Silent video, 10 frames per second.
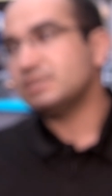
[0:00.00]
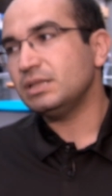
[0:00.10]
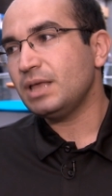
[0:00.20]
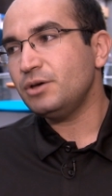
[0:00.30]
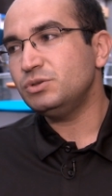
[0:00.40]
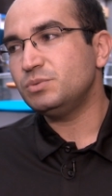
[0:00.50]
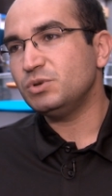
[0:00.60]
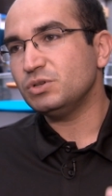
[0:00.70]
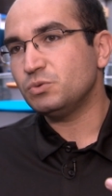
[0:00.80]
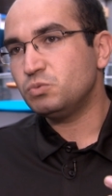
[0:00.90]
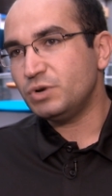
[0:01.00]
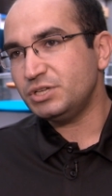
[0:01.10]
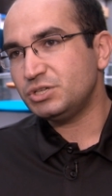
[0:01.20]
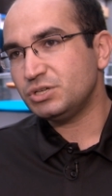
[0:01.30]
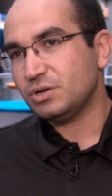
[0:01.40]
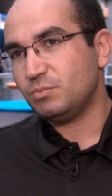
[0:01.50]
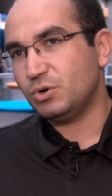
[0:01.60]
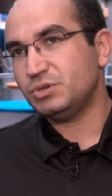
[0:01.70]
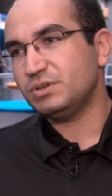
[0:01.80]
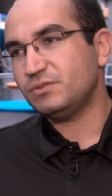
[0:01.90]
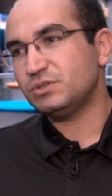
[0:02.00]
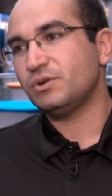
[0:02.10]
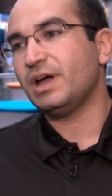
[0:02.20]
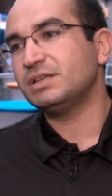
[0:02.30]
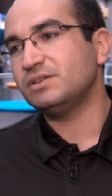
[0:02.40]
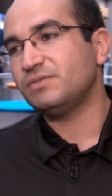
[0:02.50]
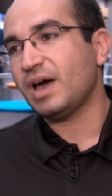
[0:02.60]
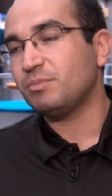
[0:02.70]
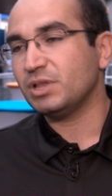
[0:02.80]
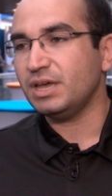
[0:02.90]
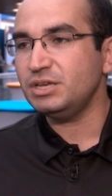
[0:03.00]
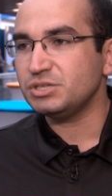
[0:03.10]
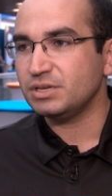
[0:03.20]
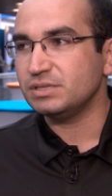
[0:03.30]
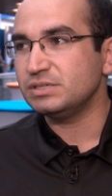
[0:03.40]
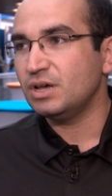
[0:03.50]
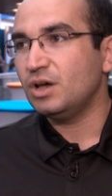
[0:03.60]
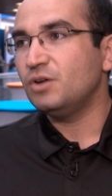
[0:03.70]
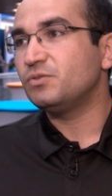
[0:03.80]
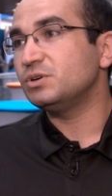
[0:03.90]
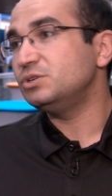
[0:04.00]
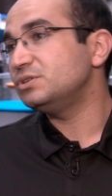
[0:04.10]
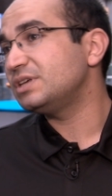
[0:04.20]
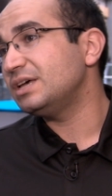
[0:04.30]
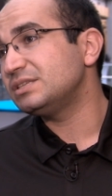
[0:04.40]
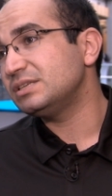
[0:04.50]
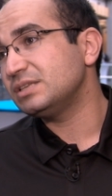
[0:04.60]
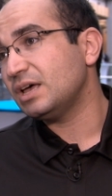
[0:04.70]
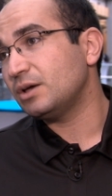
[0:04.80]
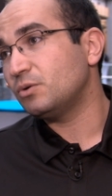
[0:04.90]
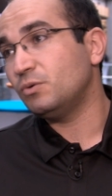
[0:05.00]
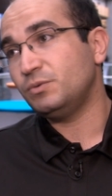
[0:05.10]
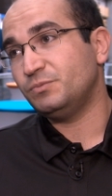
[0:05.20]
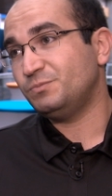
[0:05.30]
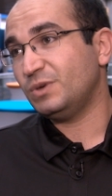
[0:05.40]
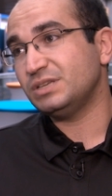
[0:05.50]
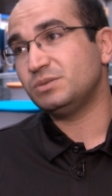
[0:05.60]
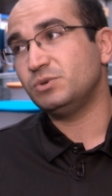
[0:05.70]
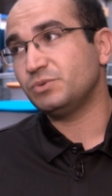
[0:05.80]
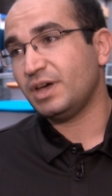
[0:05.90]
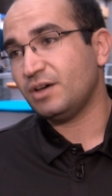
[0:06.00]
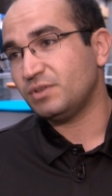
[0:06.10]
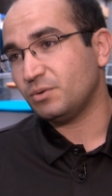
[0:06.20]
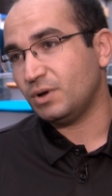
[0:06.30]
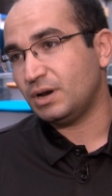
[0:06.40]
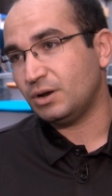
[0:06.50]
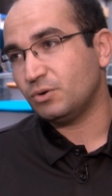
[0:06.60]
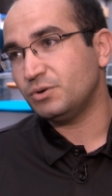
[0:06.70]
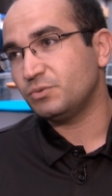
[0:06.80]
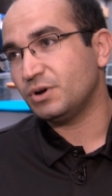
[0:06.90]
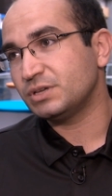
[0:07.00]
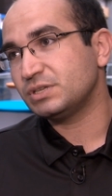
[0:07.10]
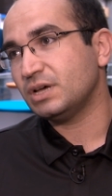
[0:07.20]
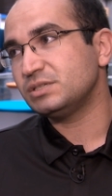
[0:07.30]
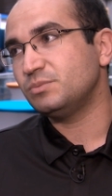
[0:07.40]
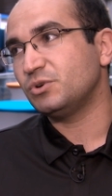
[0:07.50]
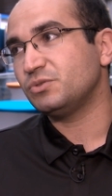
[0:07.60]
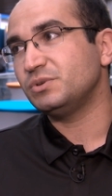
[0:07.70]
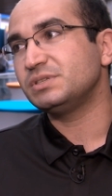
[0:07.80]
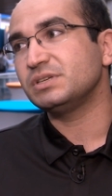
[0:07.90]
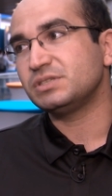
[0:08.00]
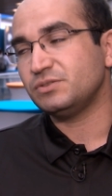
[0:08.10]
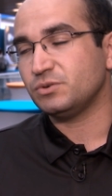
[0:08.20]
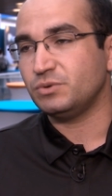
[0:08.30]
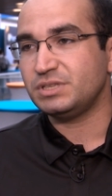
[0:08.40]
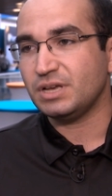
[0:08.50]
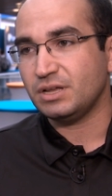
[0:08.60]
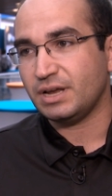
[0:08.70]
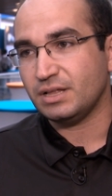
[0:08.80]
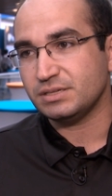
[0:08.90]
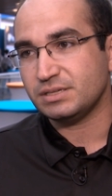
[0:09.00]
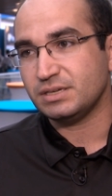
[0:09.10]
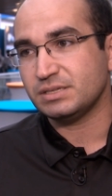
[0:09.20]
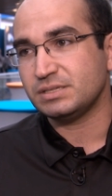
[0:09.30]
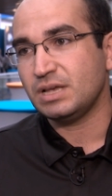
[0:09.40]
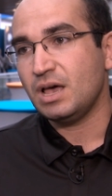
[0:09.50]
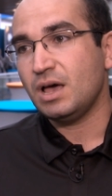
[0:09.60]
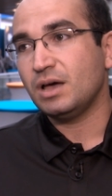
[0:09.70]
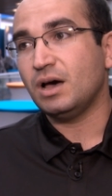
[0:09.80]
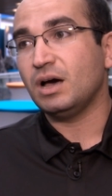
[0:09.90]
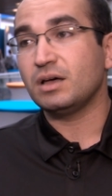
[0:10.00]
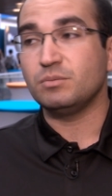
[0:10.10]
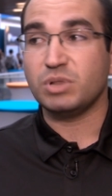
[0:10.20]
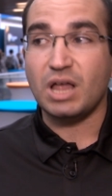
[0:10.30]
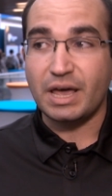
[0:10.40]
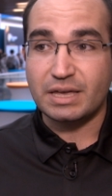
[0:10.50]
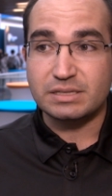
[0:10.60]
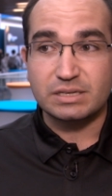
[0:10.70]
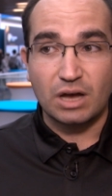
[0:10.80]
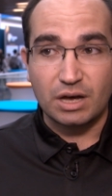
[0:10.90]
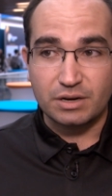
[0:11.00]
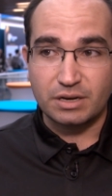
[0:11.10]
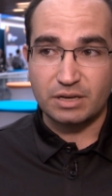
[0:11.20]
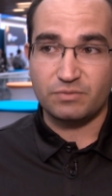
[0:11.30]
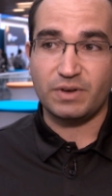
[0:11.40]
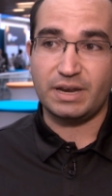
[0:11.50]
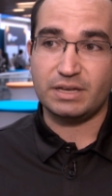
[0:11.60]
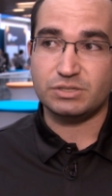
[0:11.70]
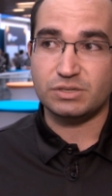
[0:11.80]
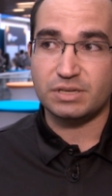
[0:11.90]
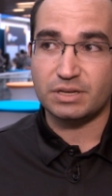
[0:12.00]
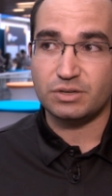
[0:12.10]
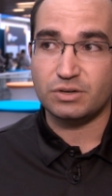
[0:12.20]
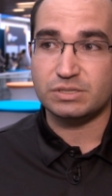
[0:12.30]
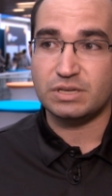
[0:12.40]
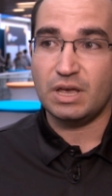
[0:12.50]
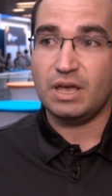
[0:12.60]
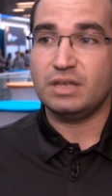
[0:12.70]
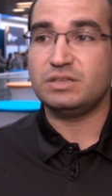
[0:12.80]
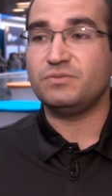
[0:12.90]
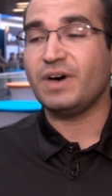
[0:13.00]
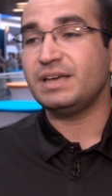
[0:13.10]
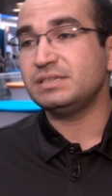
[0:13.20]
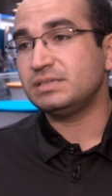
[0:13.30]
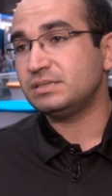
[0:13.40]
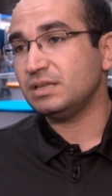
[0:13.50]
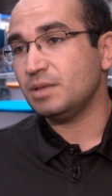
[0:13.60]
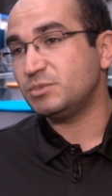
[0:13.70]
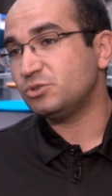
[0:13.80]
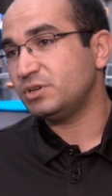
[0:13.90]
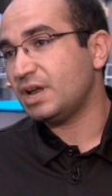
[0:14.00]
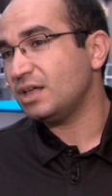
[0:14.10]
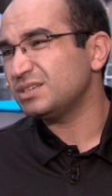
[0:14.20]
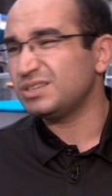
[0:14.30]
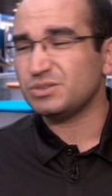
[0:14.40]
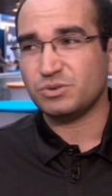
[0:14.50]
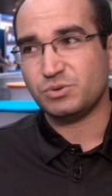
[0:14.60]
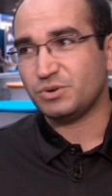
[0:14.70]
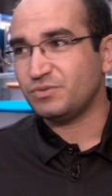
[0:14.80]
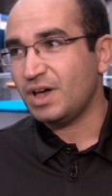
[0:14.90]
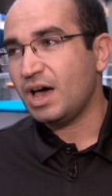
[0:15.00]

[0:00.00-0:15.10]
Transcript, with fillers: allow you to build rich, immersive, interactive applications for use cases like customers we have that run on Hortonworks, Customer 360 for retail analysis, uh, compliance and auditing and financial sectors, device telemetry analysis or sort of